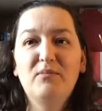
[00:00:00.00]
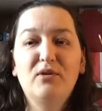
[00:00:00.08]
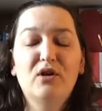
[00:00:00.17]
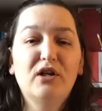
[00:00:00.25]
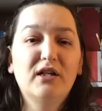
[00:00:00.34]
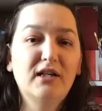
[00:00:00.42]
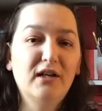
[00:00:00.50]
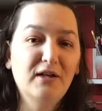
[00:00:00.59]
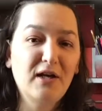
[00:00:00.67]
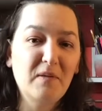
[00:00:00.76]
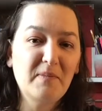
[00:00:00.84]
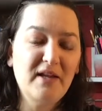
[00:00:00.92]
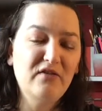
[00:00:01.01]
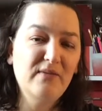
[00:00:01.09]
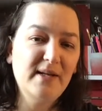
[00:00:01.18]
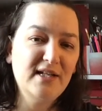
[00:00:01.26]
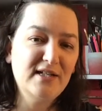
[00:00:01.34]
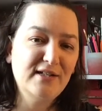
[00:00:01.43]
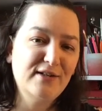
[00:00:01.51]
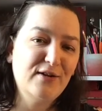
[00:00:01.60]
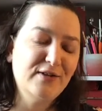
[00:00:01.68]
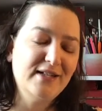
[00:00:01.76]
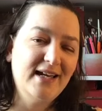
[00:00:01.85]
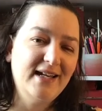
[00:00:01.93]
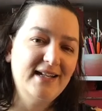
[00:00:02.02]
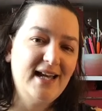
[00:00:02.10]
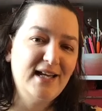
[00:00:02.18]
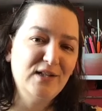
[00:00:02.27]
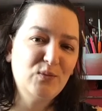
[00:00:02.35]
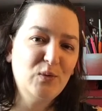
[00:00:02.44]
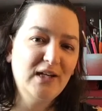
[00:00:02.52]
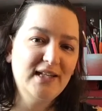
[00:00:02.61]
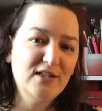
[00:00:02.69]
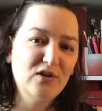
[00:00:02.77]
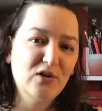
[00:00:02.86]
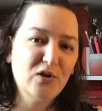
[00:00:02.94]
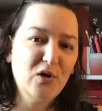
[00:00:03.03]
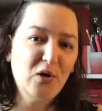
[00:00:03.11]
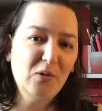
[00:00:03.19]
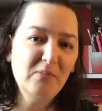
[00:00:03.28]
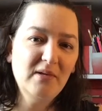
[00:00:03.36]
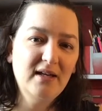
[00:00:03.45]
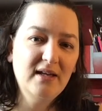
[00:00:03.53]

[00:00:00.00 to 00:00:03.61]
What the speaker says: you can look up information online at woolinn.com,